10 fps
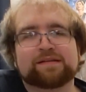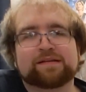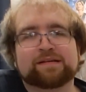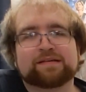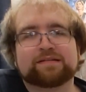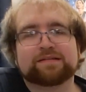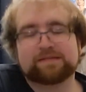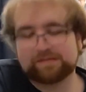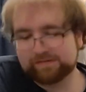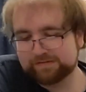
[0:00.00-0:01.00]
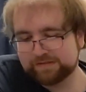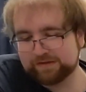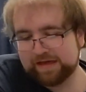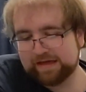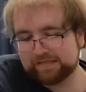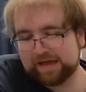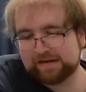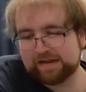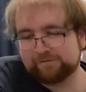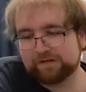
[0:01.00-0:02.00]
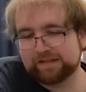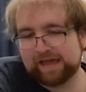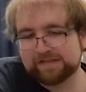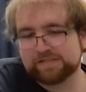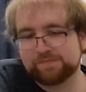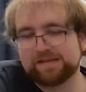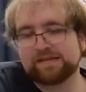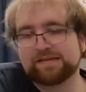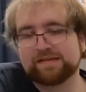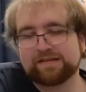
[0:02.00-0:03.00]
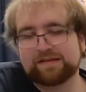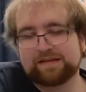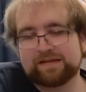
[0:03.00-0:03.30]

Uh, so yeah, that definitely has to be.